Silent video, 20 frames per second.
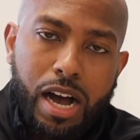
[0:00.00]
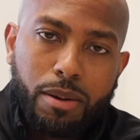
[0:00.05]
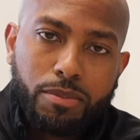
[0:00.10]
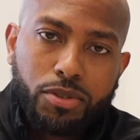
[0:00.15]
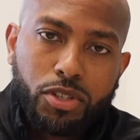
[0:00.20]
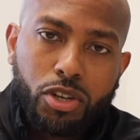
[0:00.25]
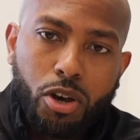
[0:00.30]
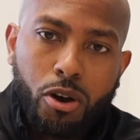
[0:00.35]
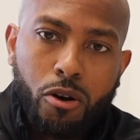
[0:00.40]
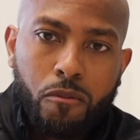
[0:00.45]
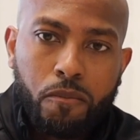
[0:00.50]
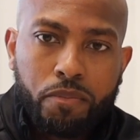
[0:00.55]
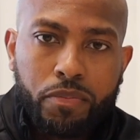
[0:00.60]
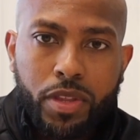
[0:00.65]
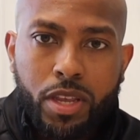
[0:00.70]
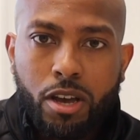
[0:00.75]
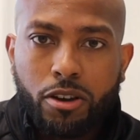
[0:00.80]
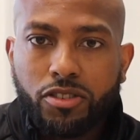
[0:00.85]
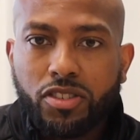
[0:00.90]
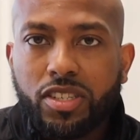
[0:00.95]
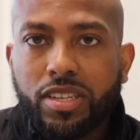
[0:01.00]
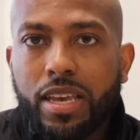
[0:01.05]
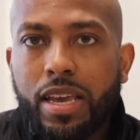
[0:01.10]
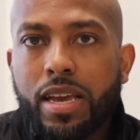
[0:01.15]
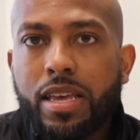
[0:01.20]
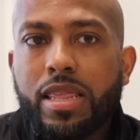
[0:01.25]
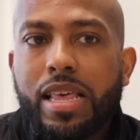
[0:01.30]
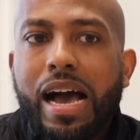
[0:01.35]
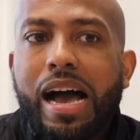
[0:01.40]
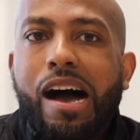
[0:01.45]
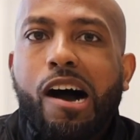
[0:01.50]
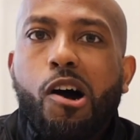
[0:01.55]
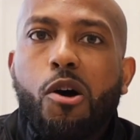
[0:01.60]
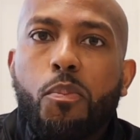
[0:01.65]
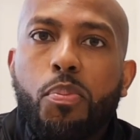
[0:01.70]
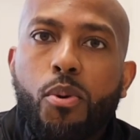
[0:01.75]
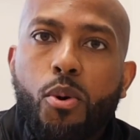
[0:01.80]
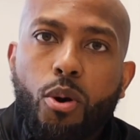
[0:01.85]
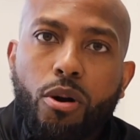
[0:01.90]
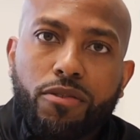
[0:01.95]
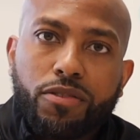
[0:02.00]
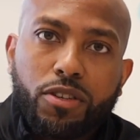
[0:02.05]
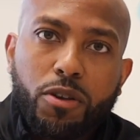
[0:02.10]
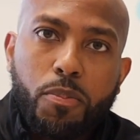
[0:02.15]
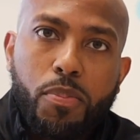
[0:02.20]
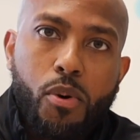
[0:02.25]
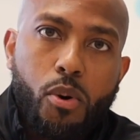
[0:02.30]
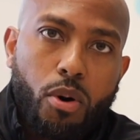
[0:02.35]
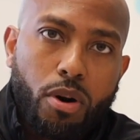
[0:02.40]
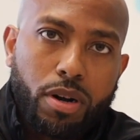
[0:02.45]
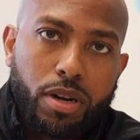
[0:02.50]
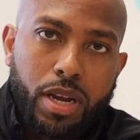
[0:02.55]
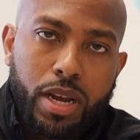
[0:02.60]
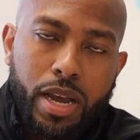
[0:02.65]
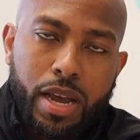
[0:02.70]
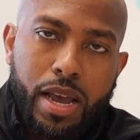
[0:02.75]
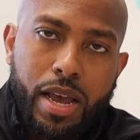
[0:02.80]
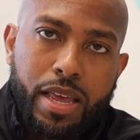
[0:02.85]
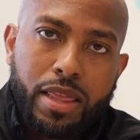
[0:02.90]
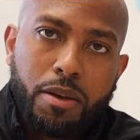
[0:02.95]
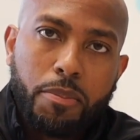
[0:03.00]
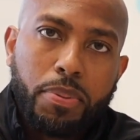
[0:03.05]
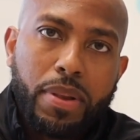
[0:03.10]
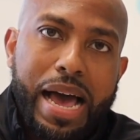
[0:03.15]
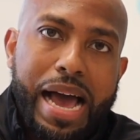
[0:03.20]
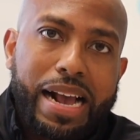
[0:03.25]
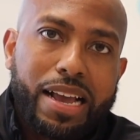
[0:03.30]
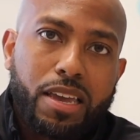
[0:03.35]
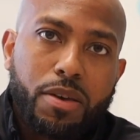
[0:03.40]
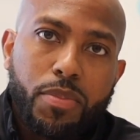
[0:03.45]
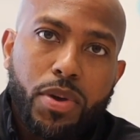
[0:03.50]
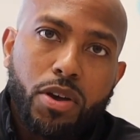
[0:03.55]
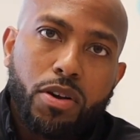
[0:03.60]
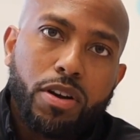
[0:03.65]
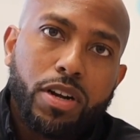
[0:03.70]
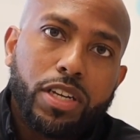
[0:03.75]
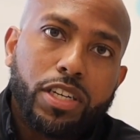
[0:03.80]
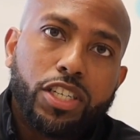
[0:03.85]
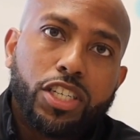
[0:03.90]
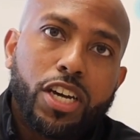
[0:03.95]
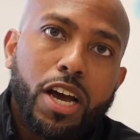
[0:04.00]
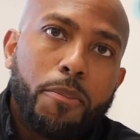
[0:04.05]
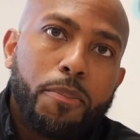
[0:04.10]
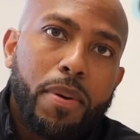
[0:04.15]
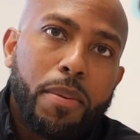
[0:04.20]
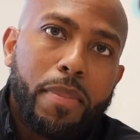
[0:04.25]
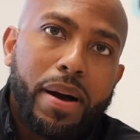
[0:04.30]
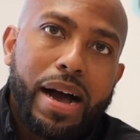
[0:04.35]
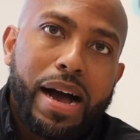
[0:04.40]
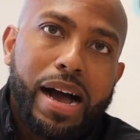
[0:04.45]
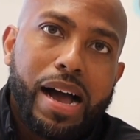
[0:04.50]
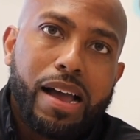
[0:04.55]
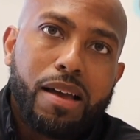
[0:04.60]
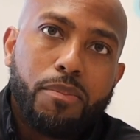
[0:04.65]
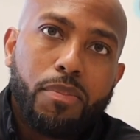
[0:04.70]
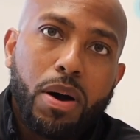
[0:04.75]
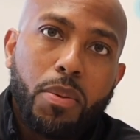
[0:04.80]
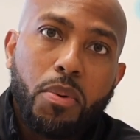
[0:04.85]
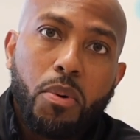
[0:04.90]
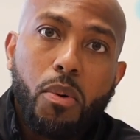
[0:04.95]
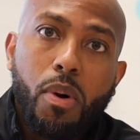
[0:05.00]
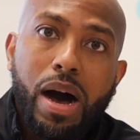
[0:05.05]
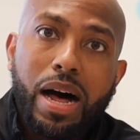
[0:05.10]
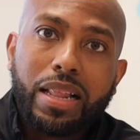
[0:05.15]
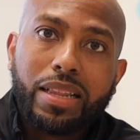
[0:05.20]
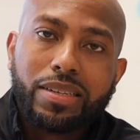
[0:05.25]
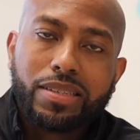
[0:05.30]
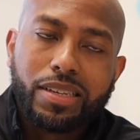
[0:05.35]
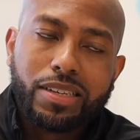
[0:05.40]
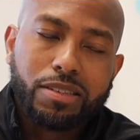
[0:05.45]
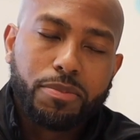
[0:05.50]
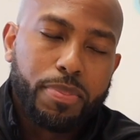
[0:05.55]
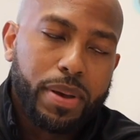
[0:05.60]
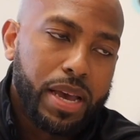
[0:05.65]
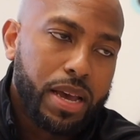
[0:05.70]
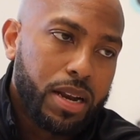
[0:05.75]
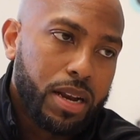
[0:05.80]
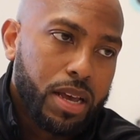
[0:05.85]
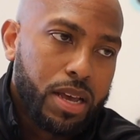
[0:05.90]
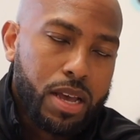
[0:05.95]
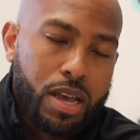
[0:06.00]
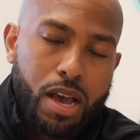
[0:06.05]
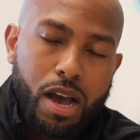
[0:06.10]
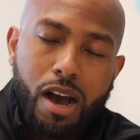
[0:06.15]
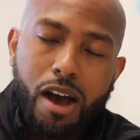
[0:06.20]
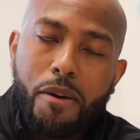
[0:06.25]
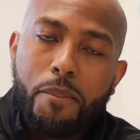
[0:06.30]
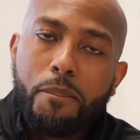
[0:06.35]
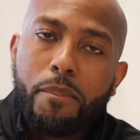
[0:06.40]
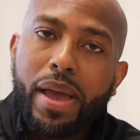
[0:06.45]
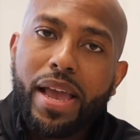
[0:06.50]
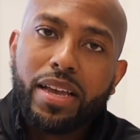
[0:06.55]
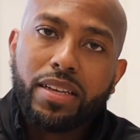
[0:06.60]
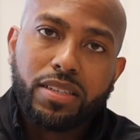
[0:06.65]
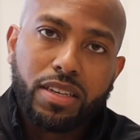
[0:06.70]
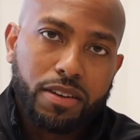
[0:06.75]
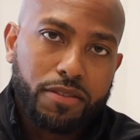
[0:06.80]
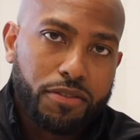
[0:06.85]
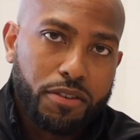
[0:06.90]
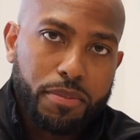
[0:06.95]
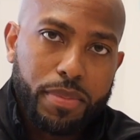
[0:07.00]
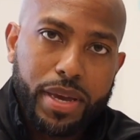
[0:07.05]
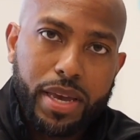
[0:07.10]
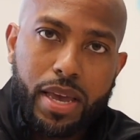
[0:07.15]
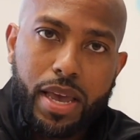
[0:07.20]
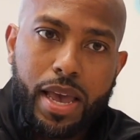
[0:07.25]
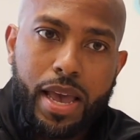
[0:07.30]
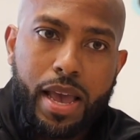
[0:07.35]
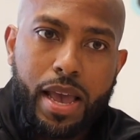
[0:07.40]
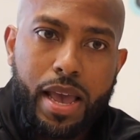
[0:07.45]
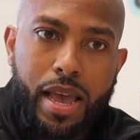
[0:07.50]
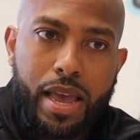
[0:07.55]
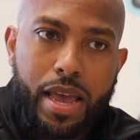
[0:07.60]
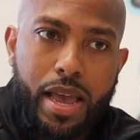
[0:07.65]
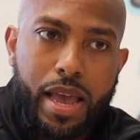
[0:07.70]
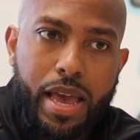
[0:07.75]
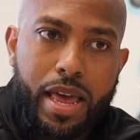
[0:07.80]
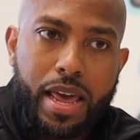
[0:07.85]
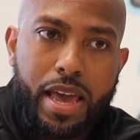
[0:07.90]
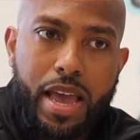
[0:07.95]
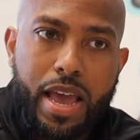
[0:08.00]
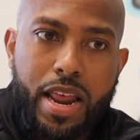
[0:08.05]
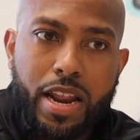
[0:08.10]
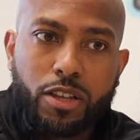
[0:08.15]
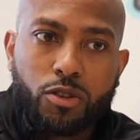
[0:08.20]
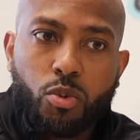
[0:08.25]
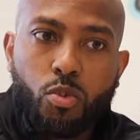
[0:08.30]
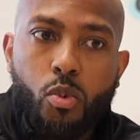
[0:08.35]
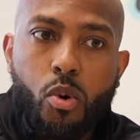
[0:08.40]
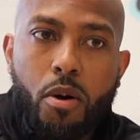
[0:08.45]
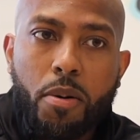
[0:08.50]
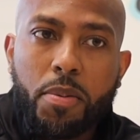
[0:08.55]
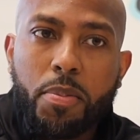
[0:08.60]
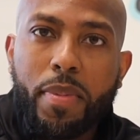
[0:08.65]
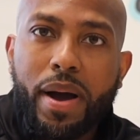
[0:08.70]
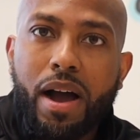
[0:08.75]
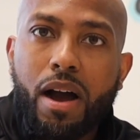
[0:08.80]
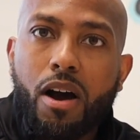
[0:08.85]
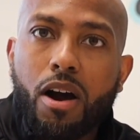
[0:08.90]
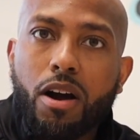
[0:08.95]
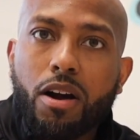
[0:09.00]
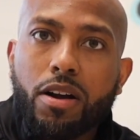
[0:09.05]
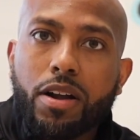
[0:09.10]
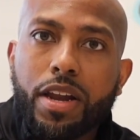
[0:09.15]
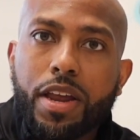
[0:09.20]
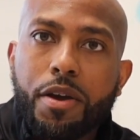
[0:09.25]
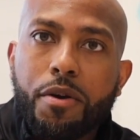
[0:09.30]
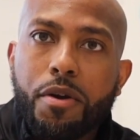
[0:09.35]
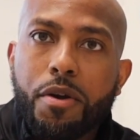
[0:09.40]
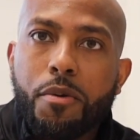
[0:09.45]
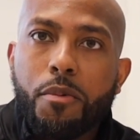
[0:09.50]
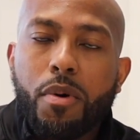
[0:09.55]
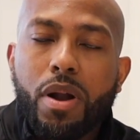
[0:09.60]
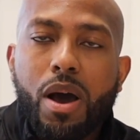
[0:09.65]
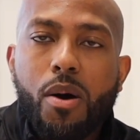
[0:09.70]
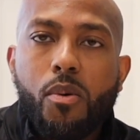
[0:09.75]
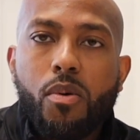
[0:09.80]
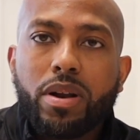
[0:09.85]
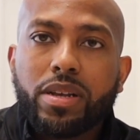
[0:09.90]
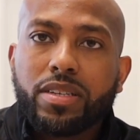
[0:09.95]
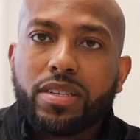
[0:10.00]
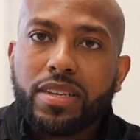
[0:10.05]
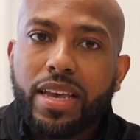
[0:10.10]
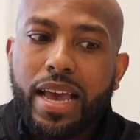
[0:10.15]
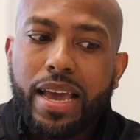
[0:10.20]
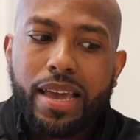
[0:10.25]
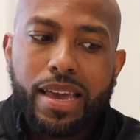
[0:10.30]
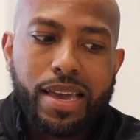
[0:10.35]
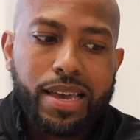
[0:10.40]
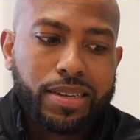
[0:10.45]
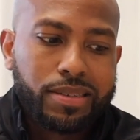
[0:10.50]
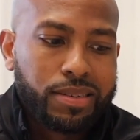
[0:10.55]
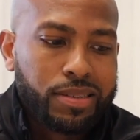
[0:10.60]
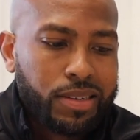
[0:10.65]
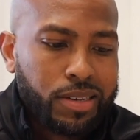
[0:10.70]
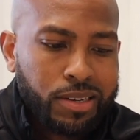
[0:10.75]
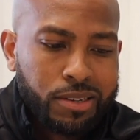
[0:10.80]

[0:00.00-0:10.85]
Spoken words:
So, you know, seeing the outpour of support and the black community jumping behind Bubba Wallace has been amazing for me. And it's warmed my heart. And what I want to say is,